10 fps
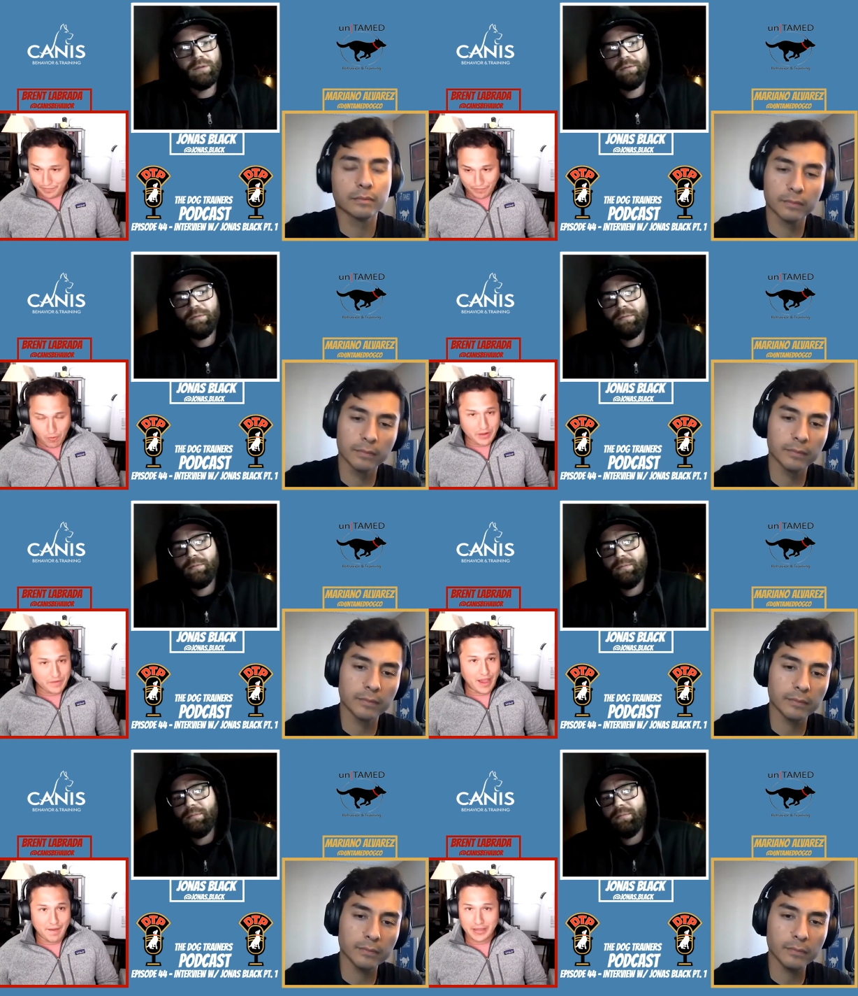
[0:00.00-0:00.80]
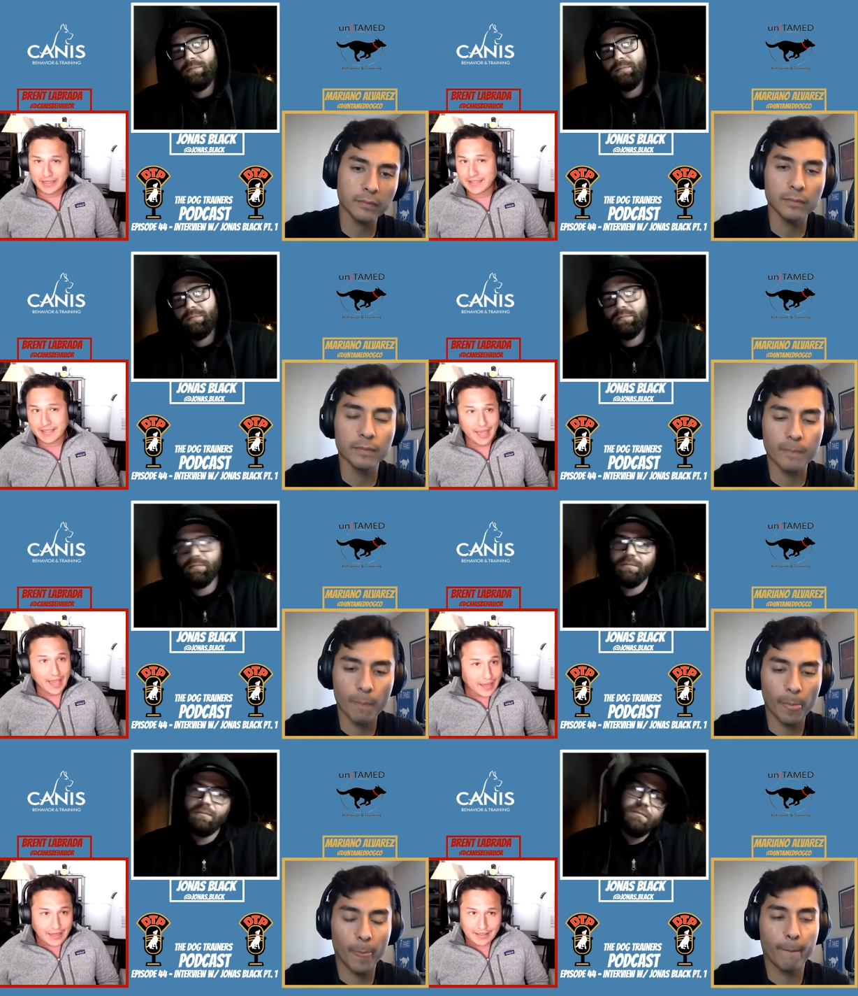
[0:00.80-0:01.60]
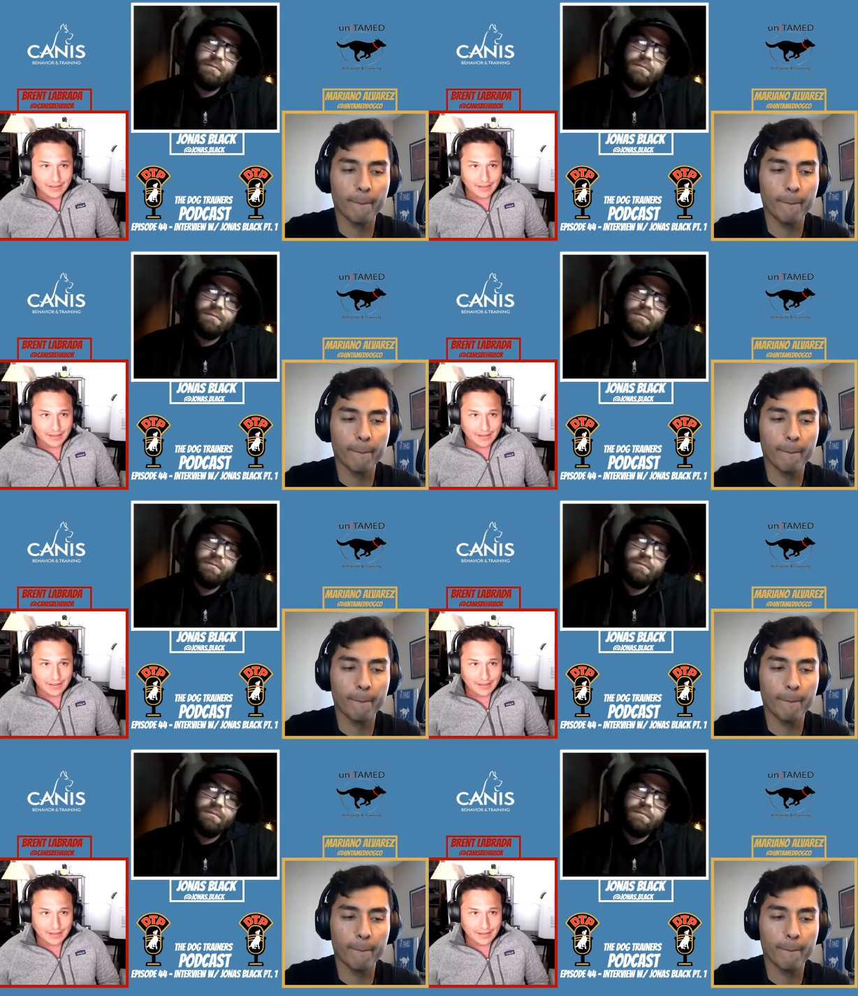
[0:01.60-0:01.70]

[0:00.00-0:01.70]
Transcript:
Speaker 1: 45 minutes a day,